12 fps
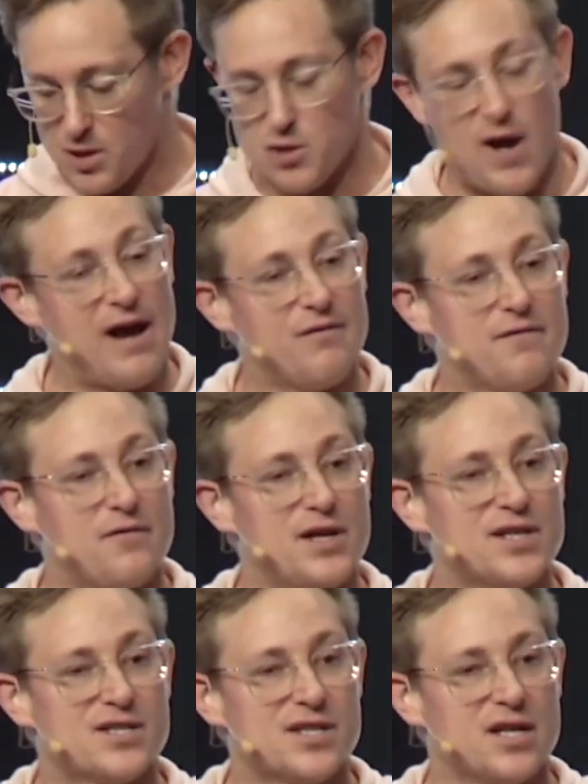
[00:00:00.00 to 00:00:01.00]

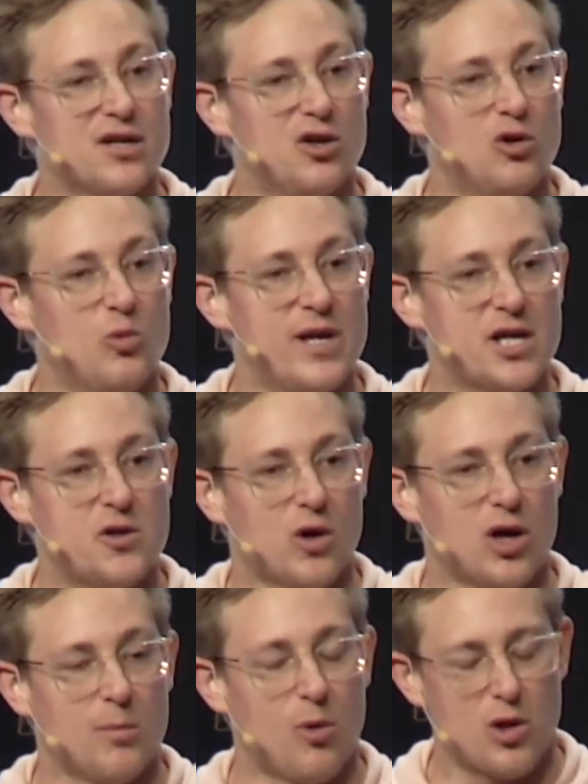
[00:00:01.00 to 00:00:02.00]
every single week. You
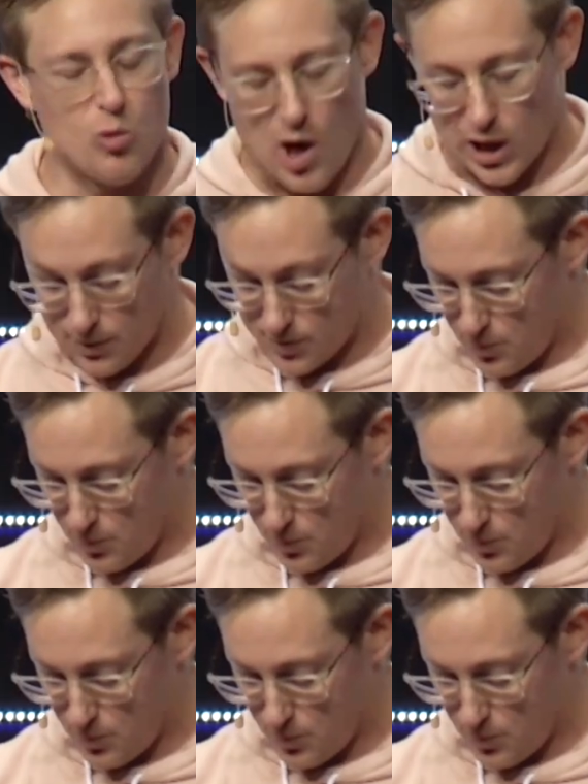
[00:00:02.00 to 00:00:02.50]
are more than welcome